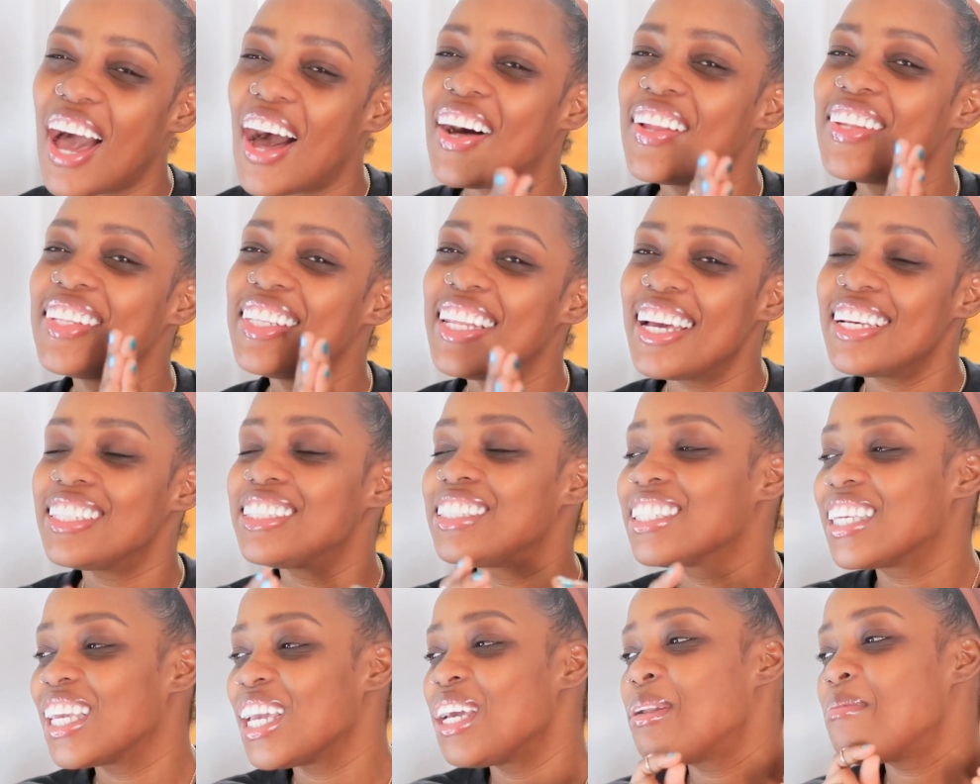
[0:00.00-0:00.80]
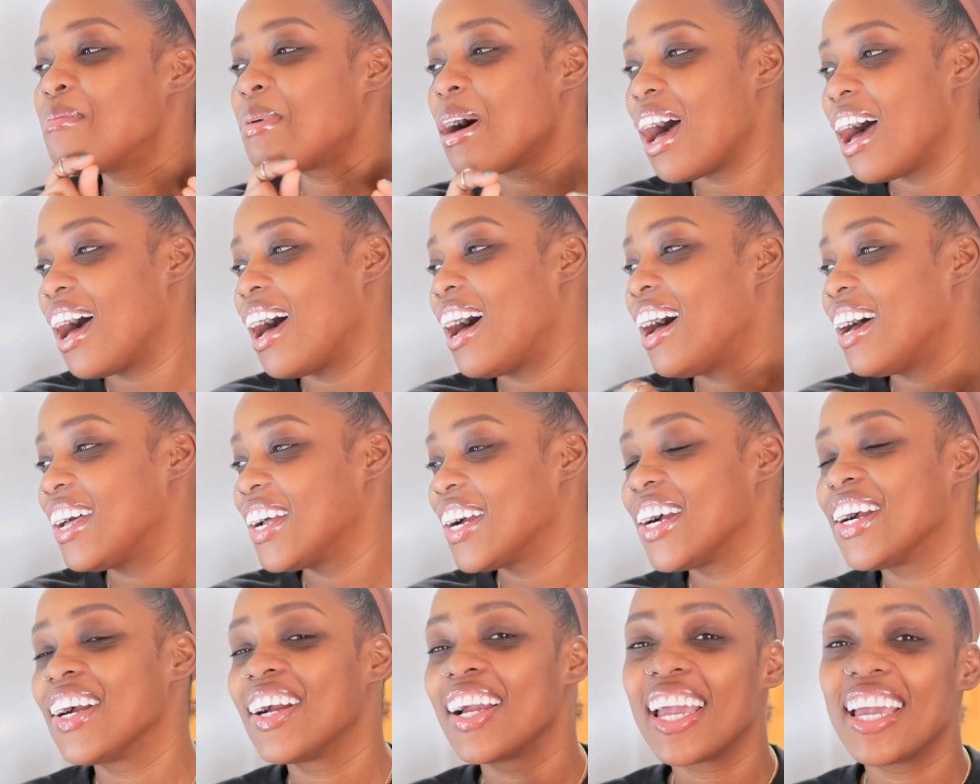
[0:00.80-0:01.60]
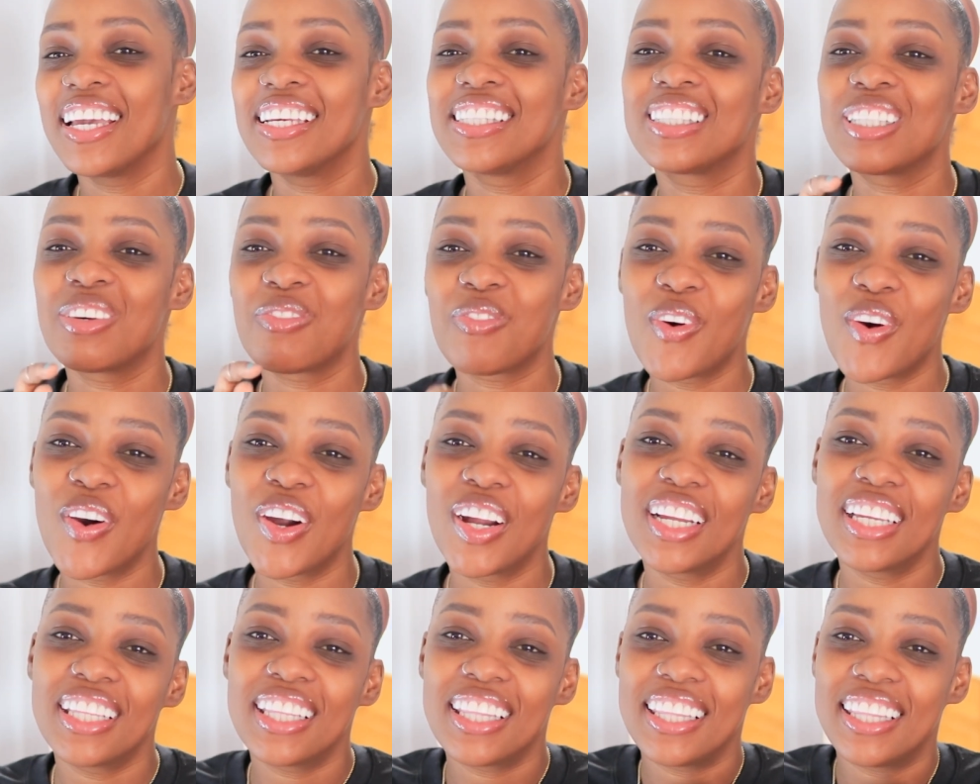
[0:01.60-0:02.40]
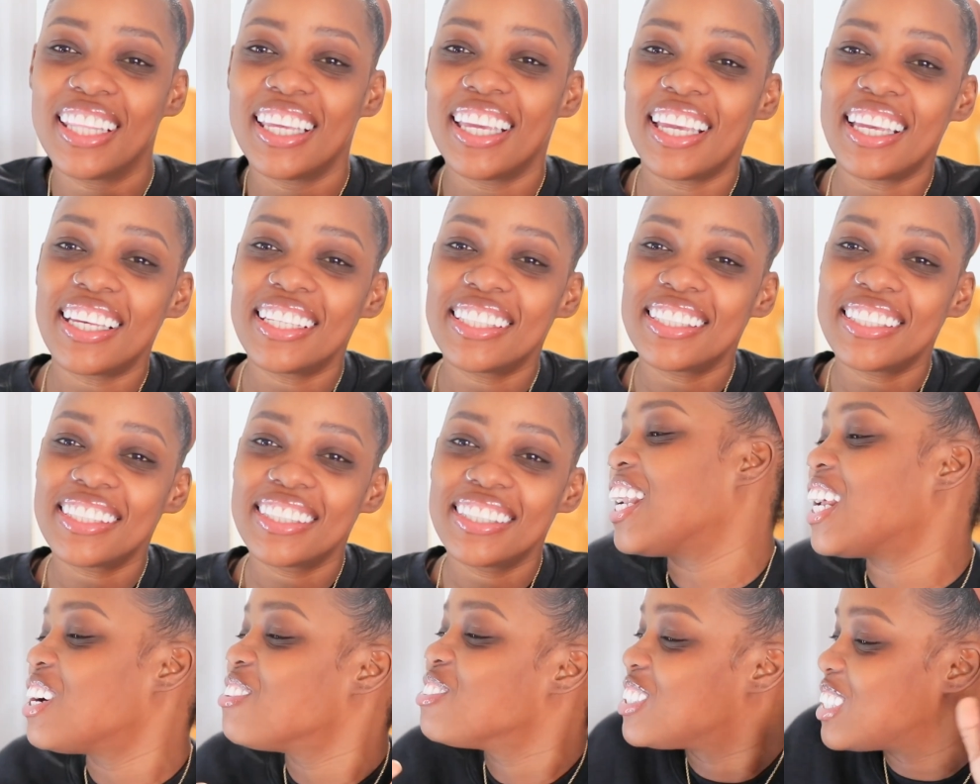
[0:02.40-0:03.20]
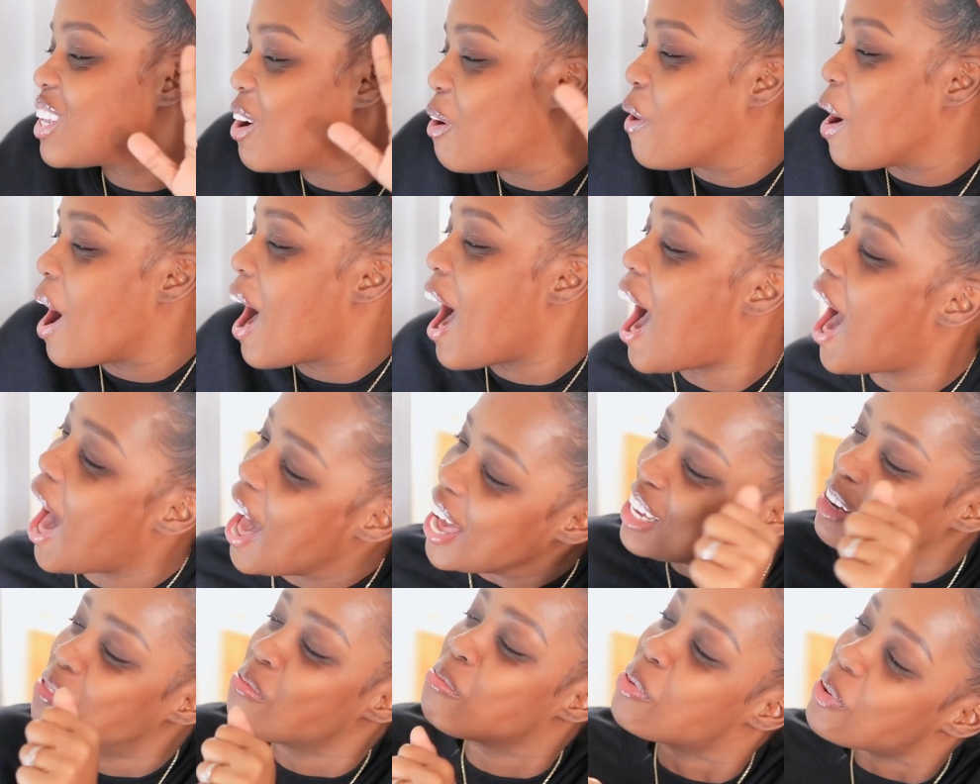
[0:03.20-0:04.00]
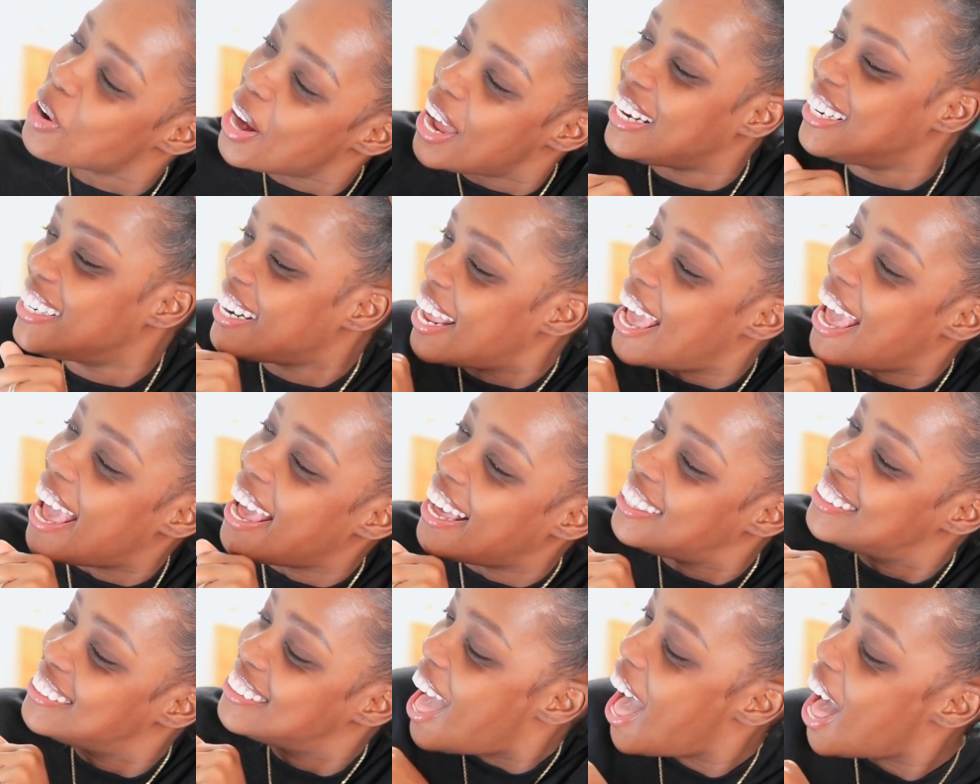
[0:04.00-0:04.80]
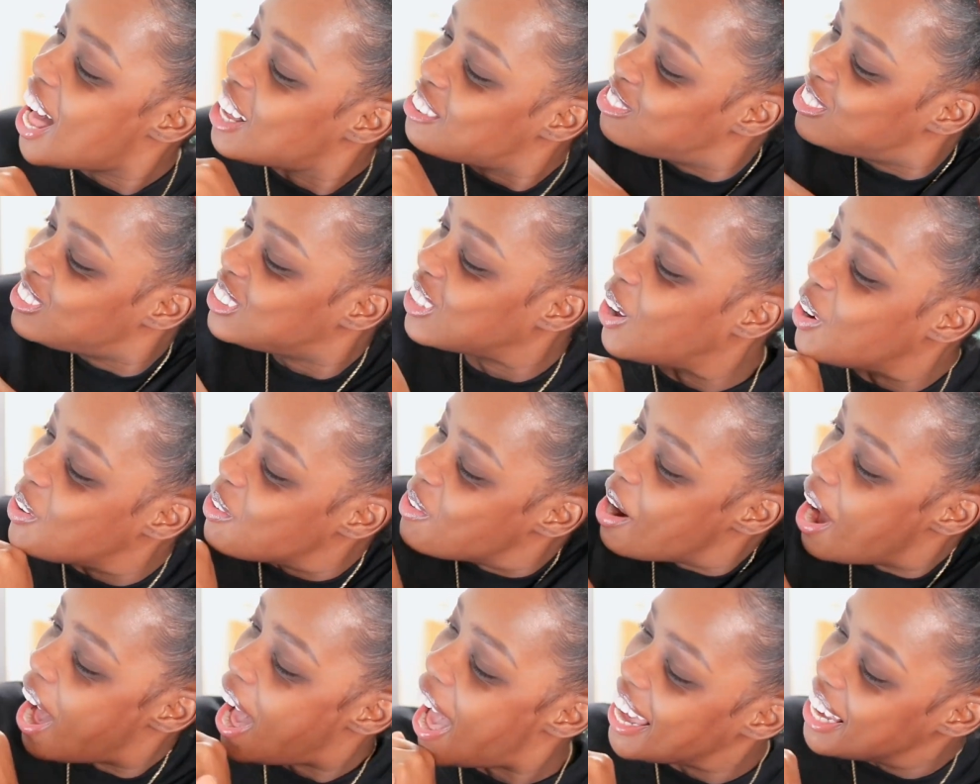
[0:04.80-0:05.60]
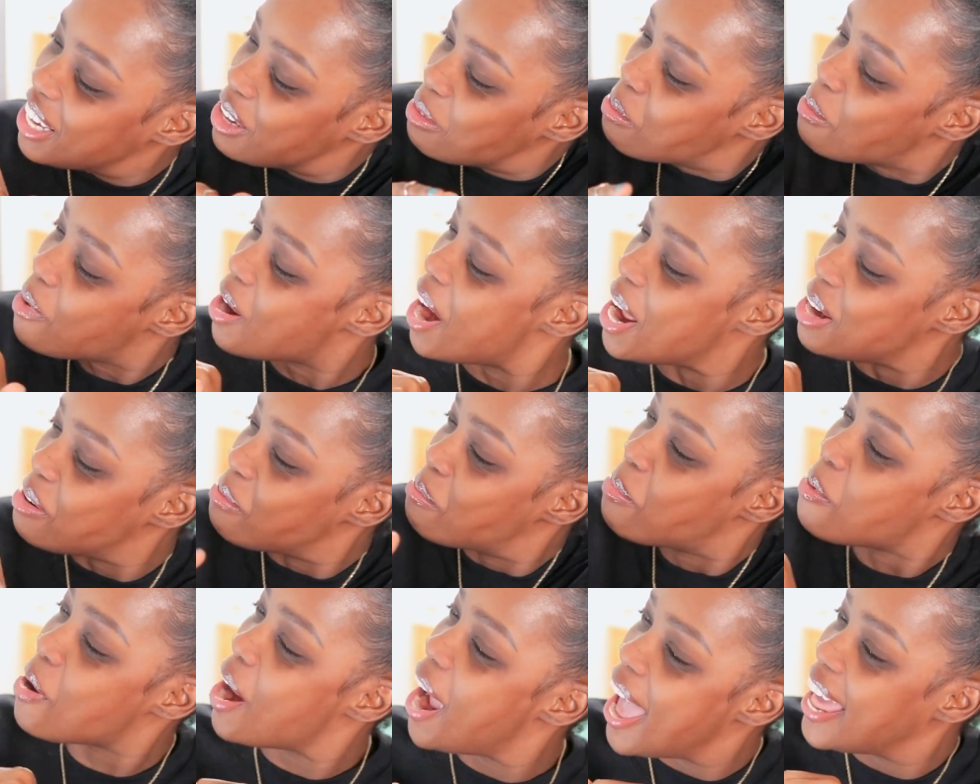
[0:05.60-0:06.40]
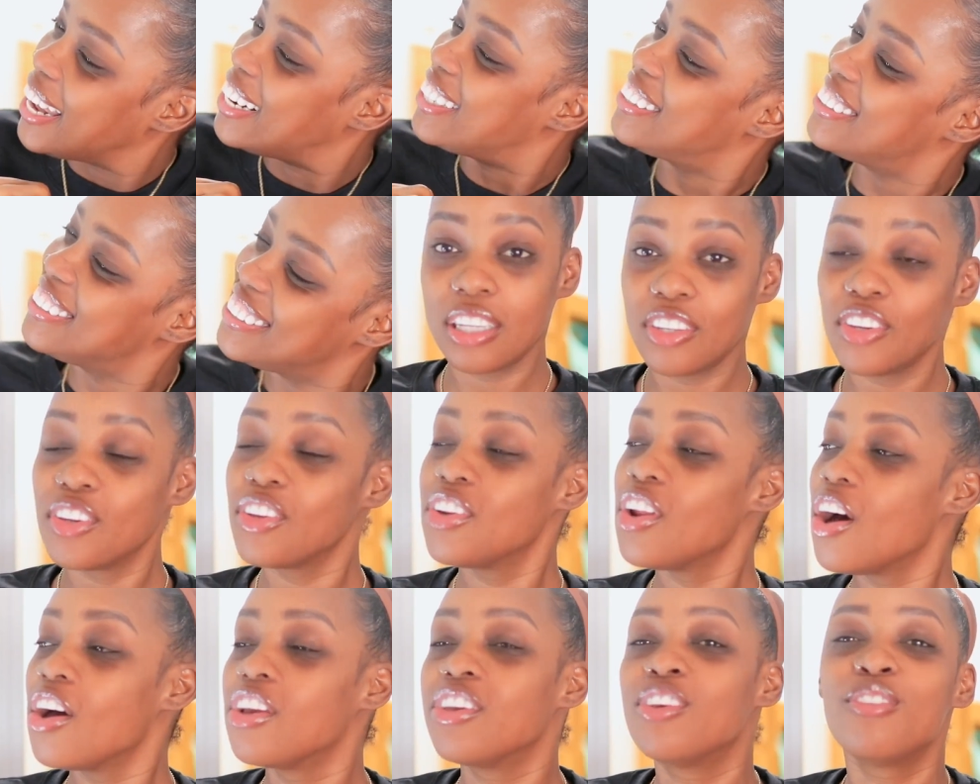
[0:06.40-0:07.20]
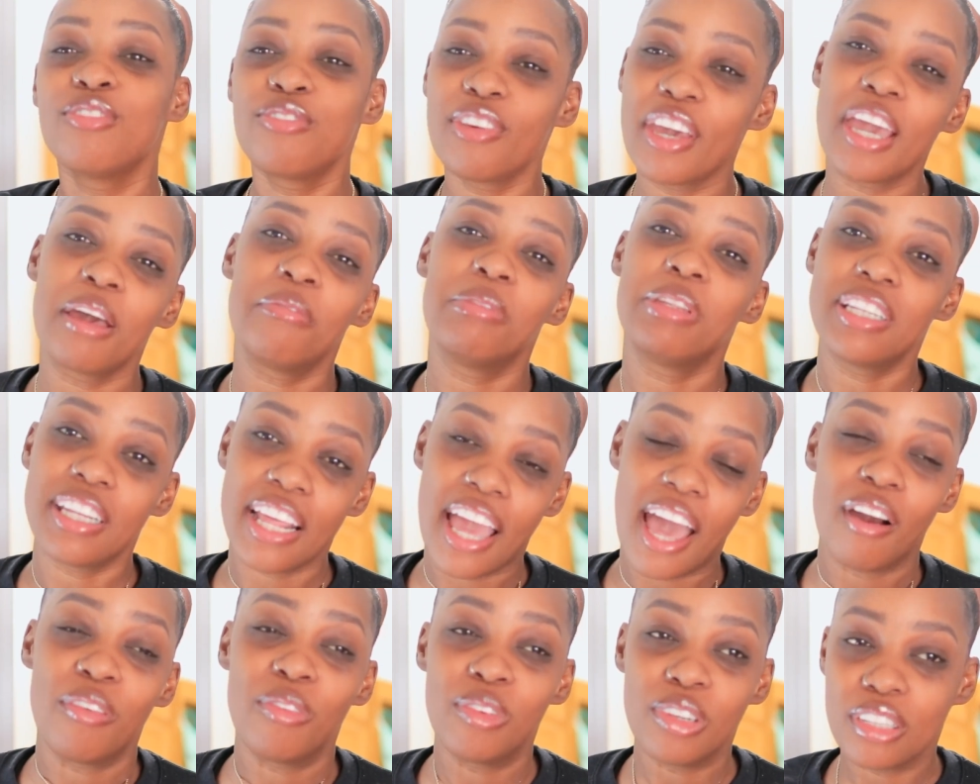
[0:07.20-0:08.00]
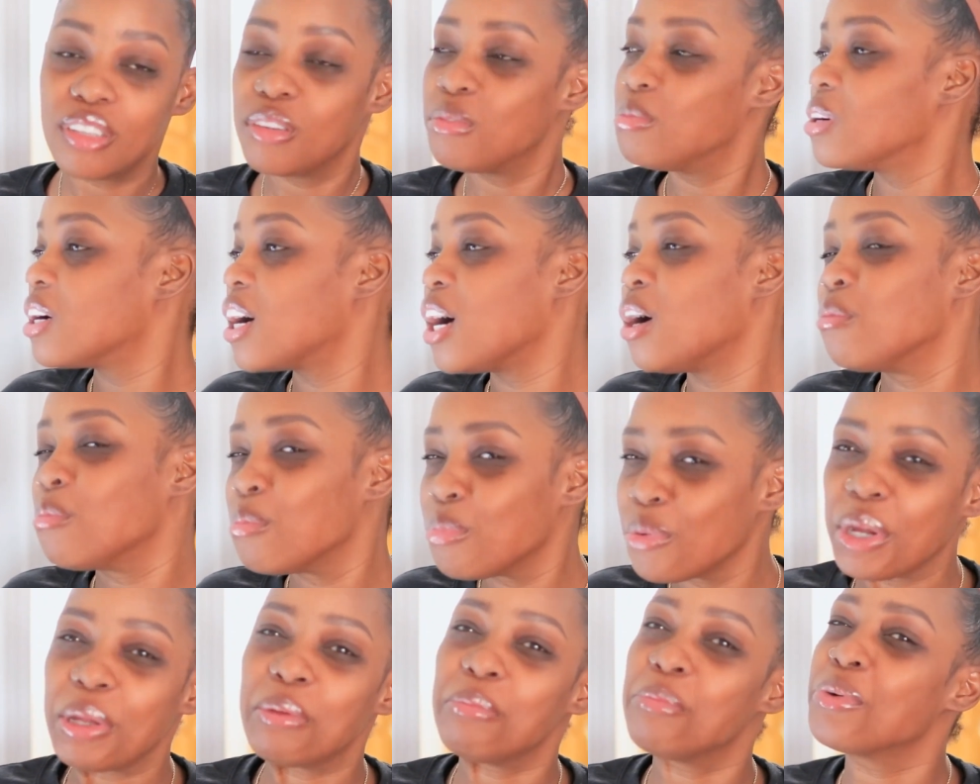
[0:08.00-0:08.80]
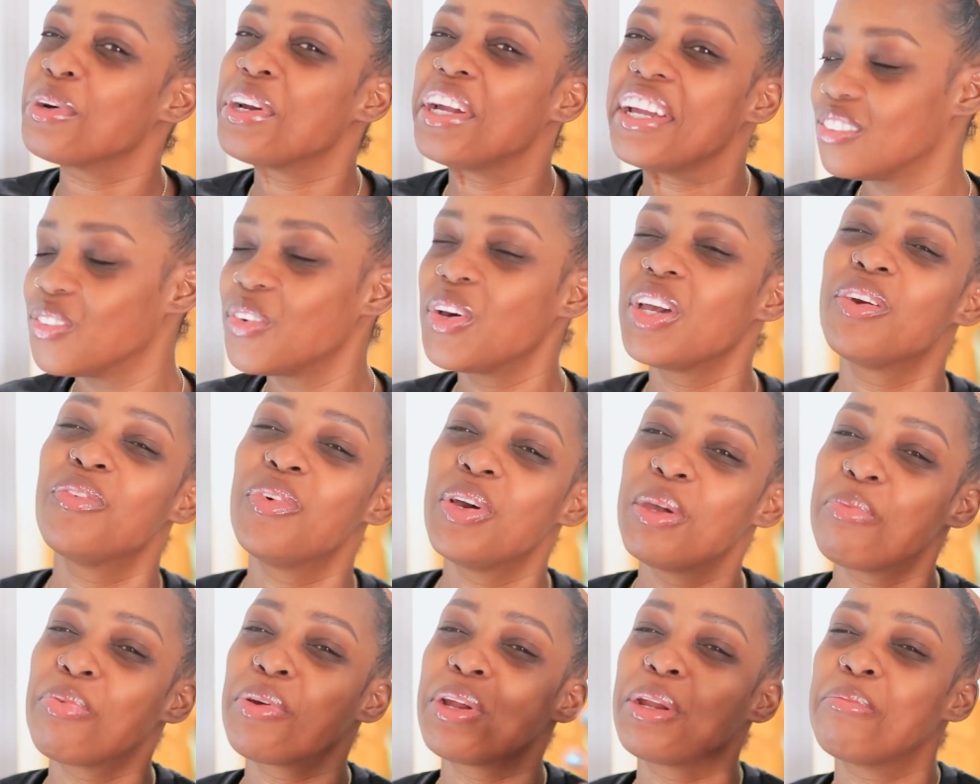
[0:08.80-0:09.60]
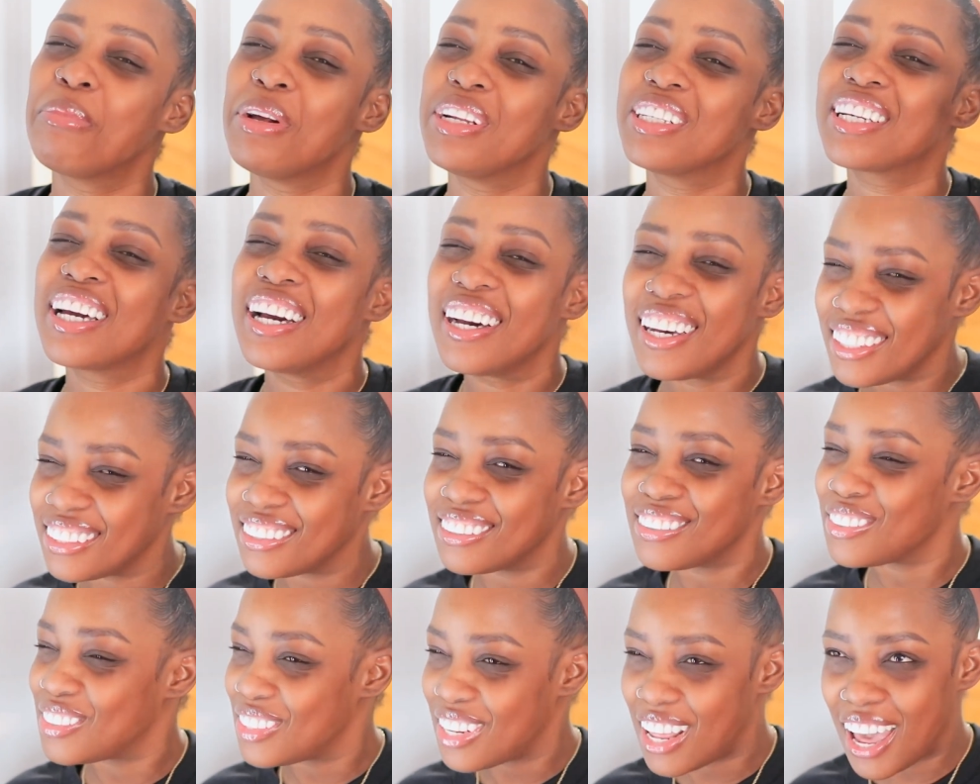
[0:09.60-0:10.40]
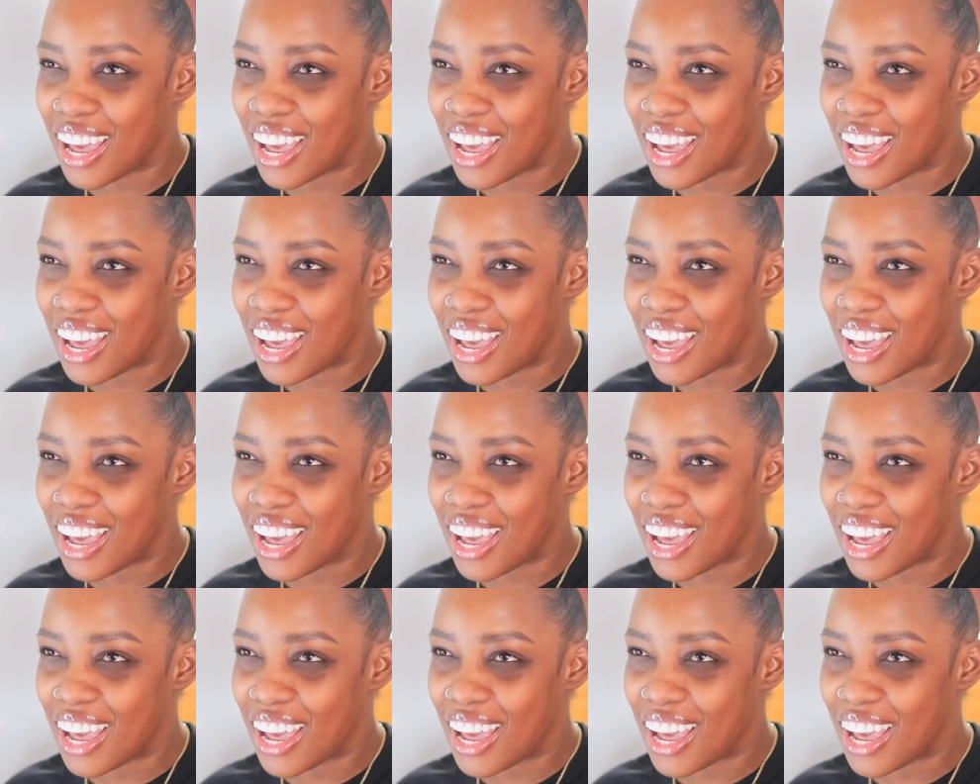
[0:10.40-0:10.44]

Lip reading: y'all, let's get behind her and support this. And I'm so hyped, Brittany. I'm so hyped, Brit. You know you family now when you become Brit. We pretty much cousins